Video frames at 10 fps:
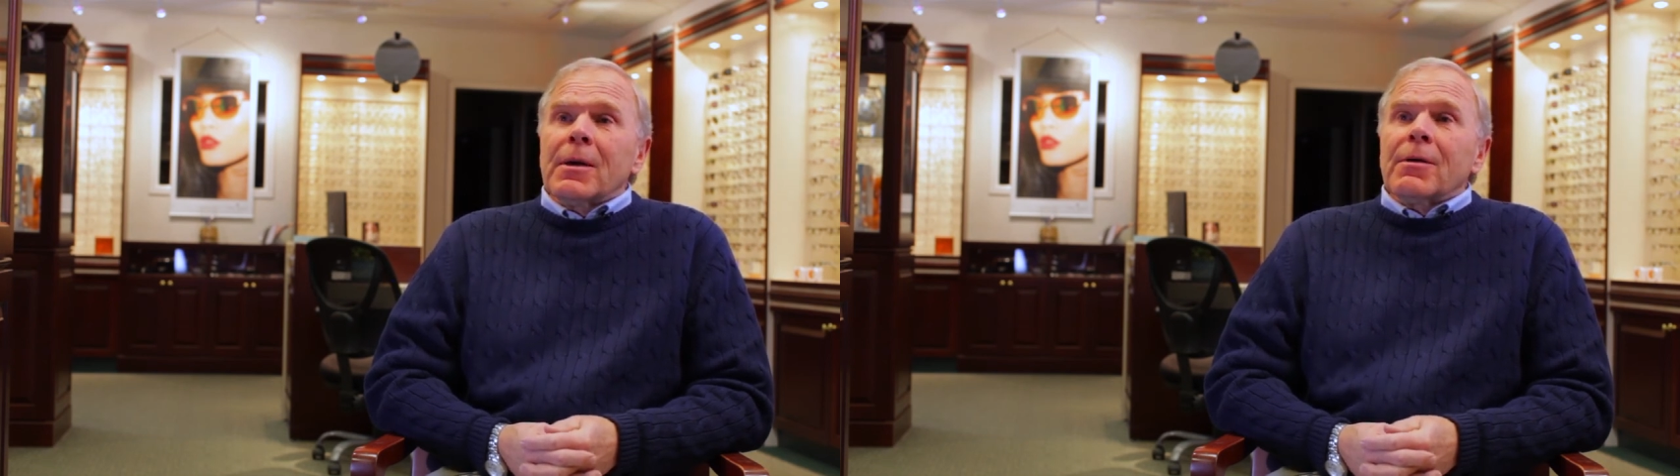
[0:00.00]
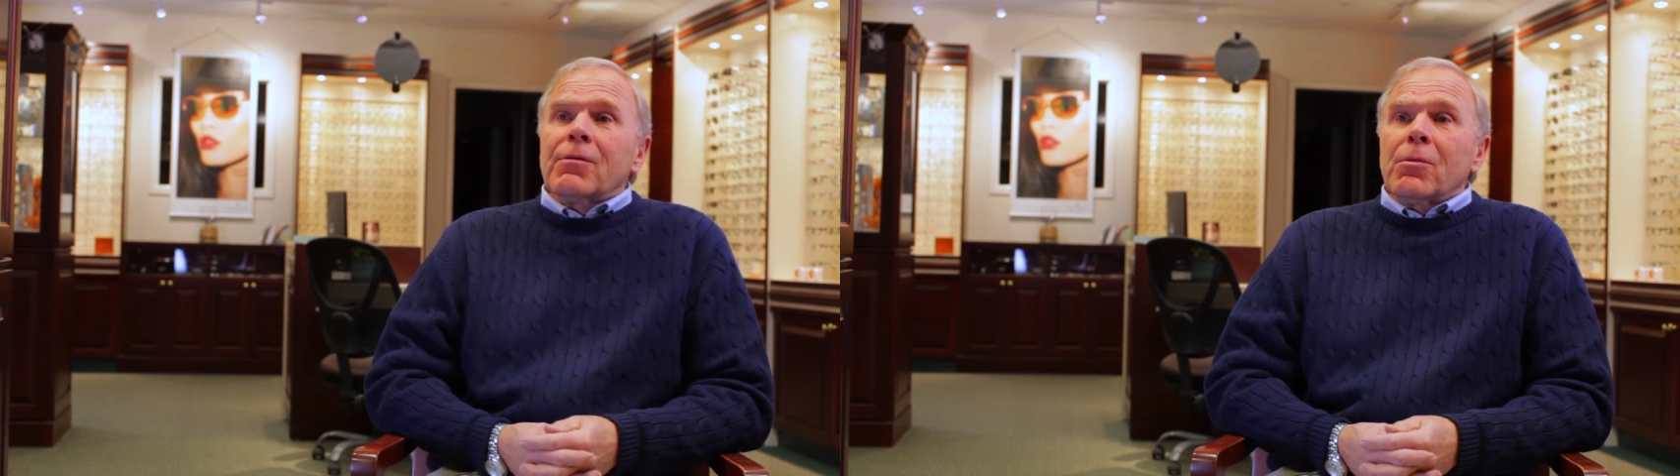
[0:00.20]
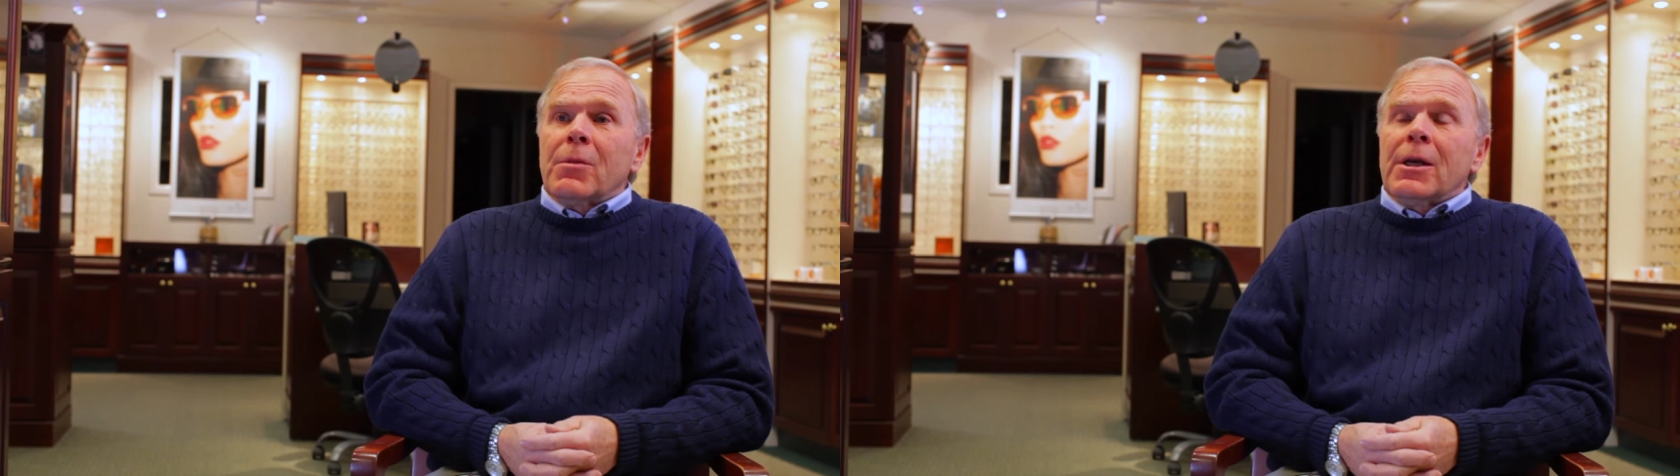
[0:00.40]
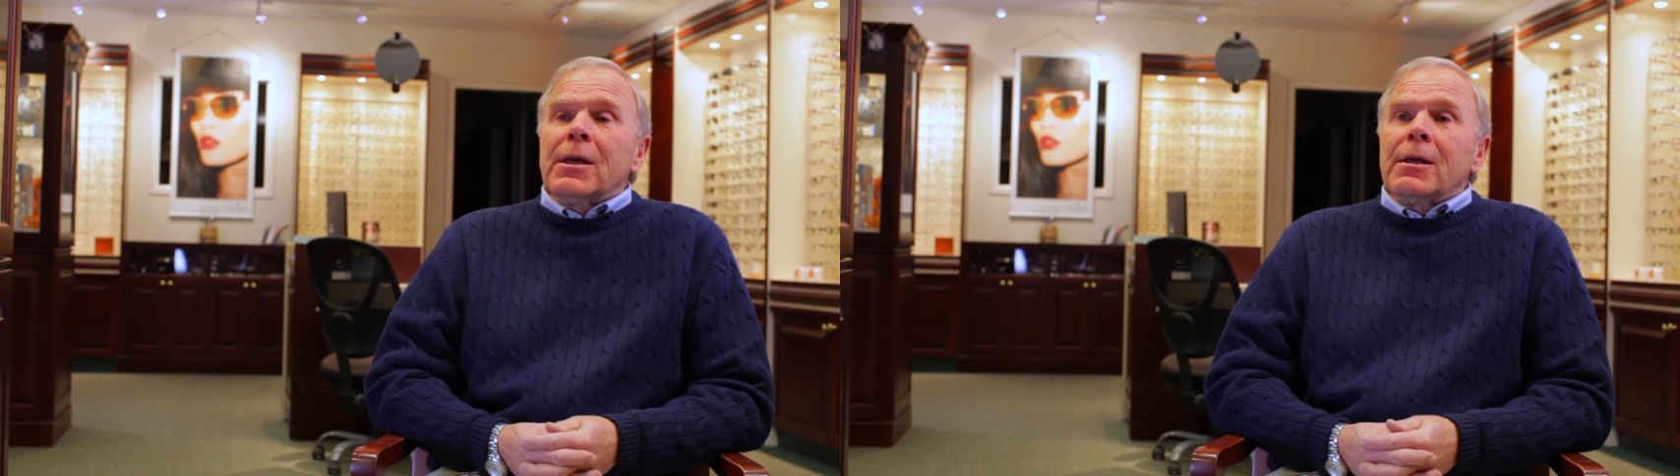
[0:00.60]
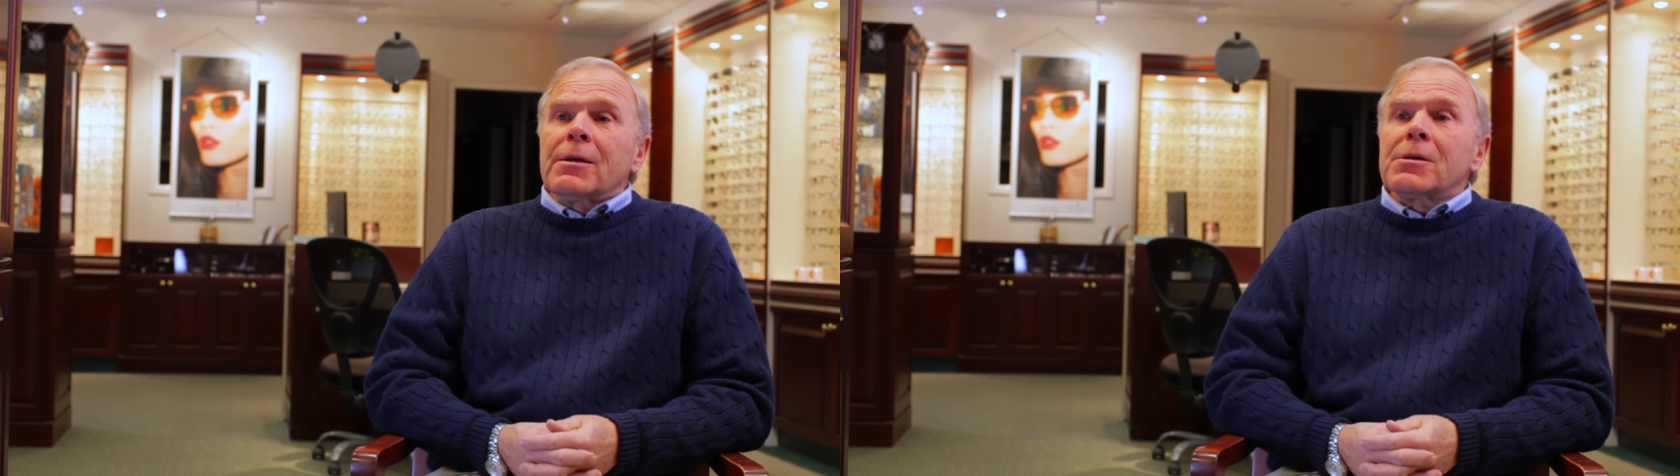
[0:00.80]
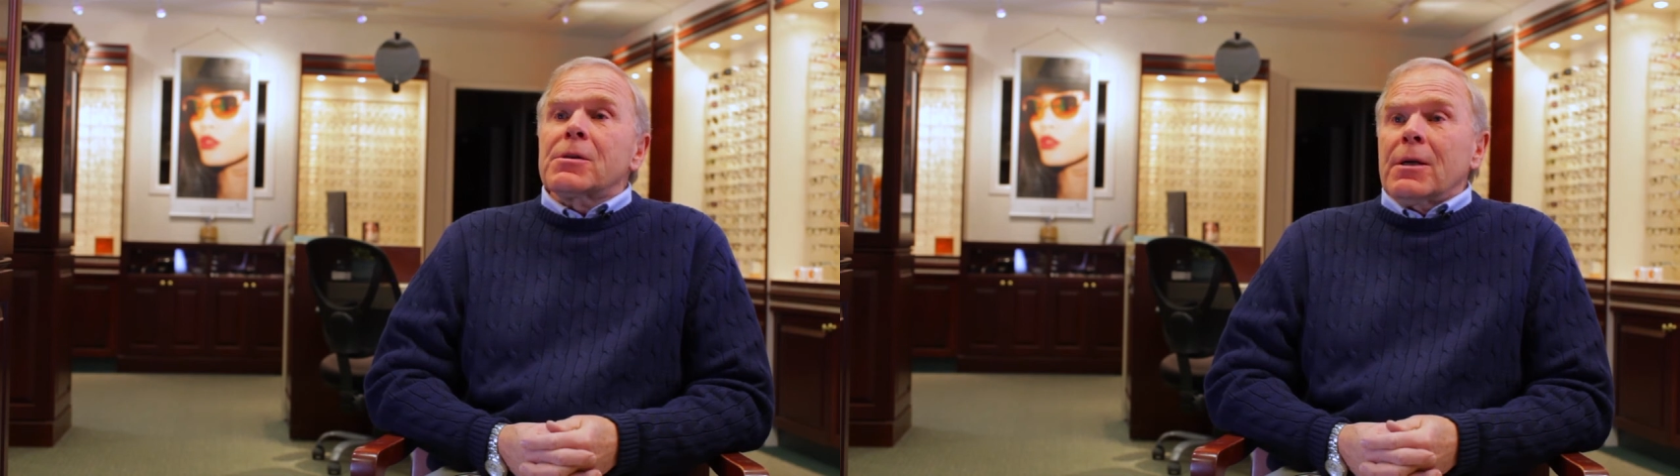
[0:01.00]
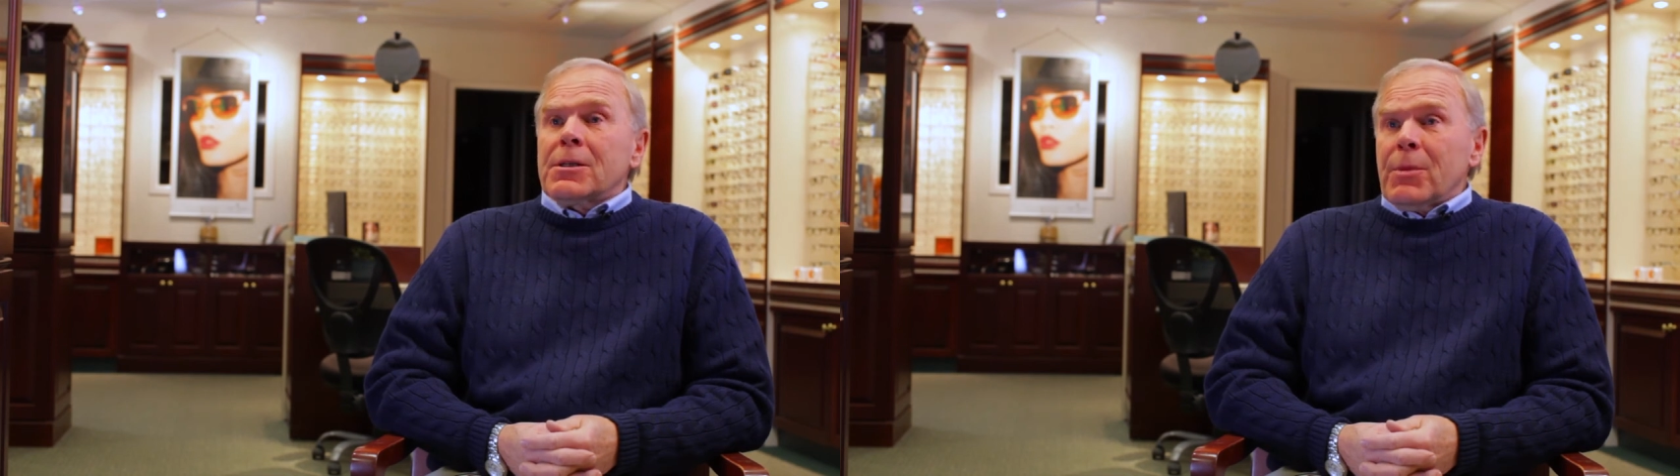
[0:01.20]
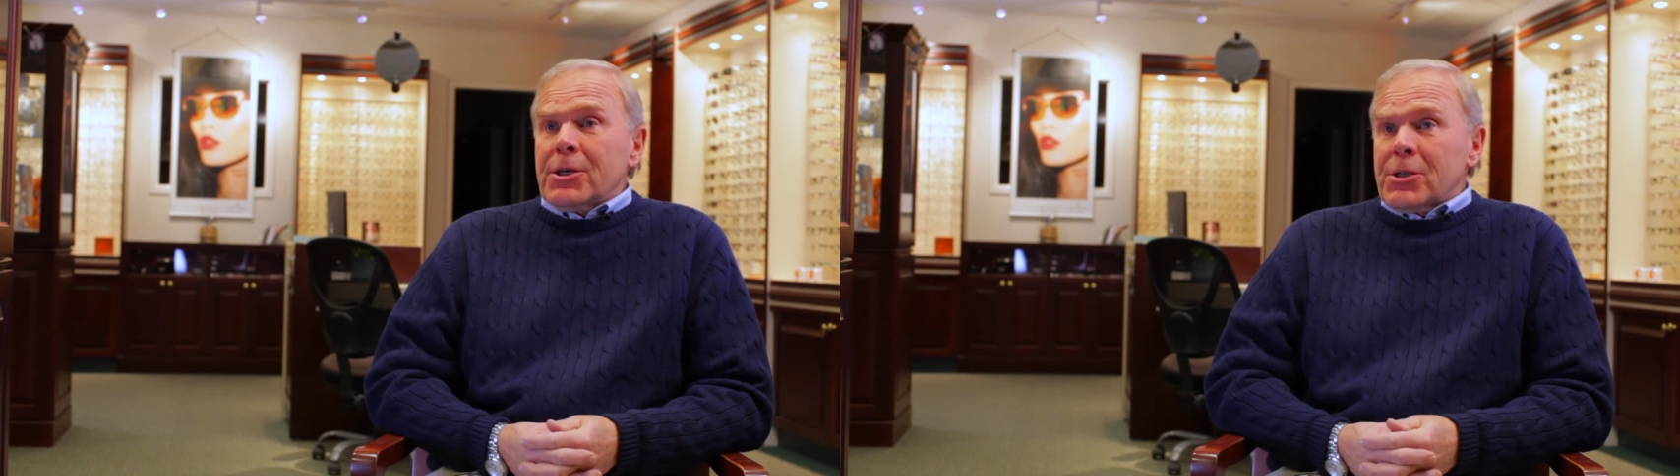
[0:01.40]
For me
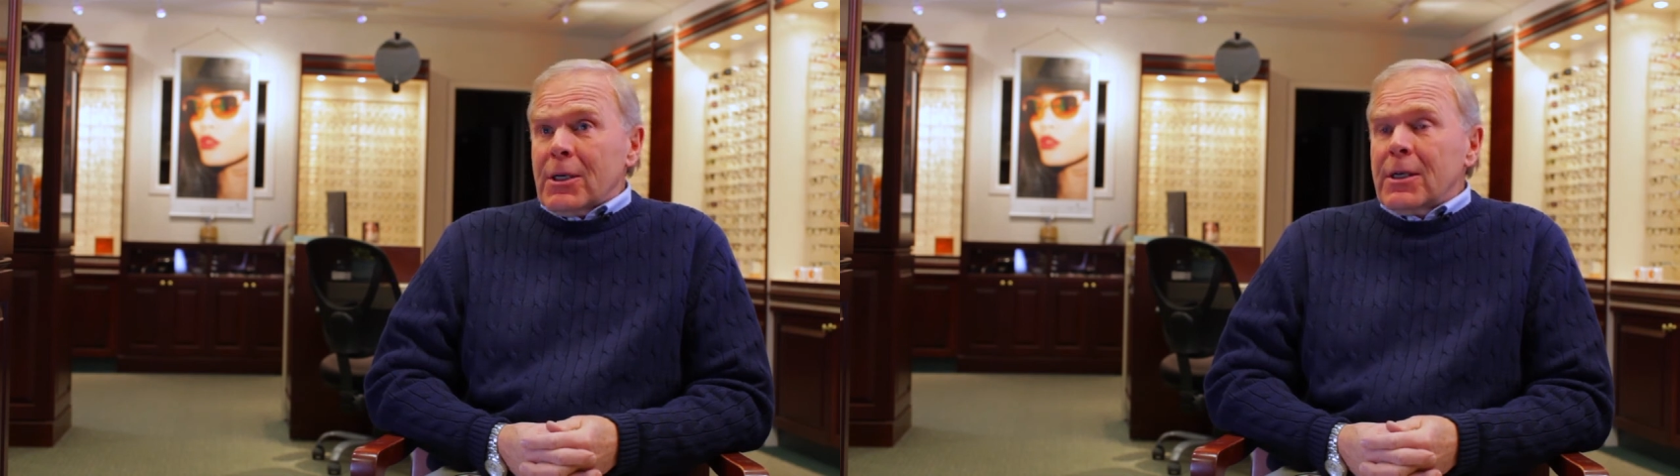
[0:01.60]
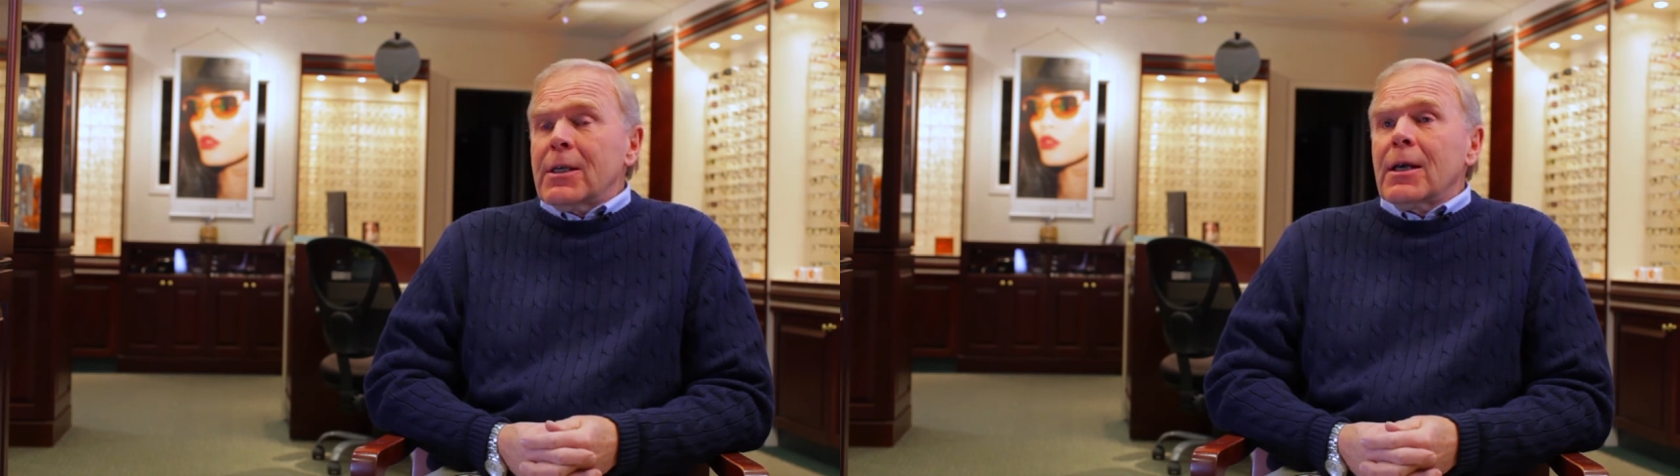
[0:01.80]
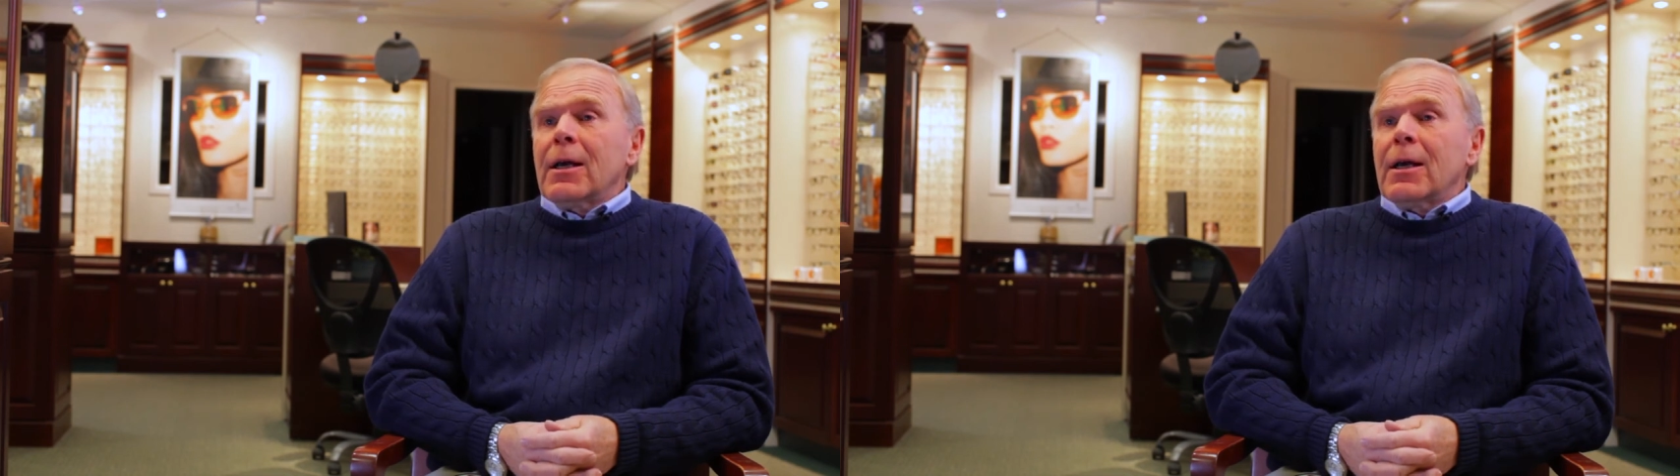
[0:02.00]
especially,